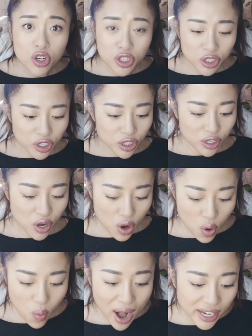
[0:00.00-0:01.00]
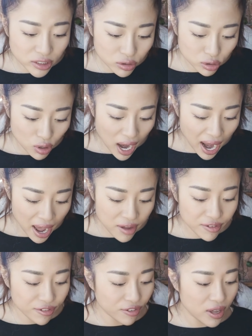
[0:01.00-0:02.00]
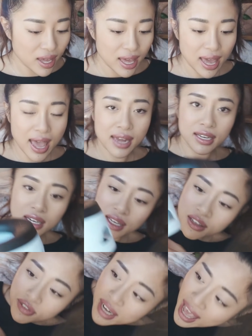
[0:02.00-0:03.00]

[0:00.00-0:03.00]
good while you drive. And it even